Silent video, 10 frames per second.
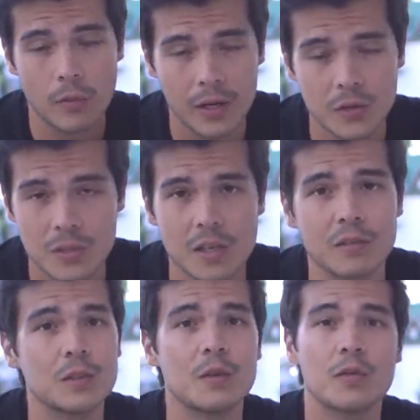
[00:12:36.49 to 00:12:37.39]
direct
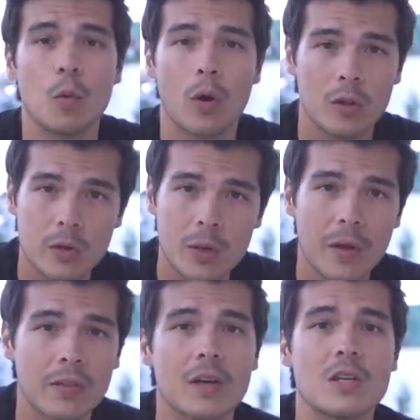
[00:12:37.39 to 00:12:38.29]
yourself to if you want to learn
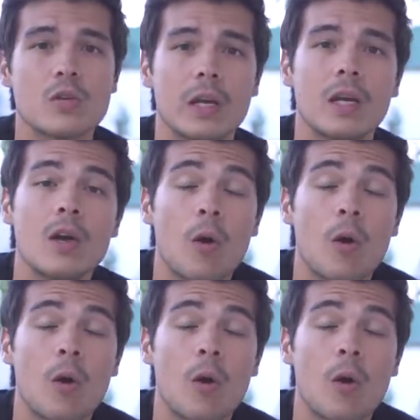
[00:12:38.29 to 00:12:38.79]
about the country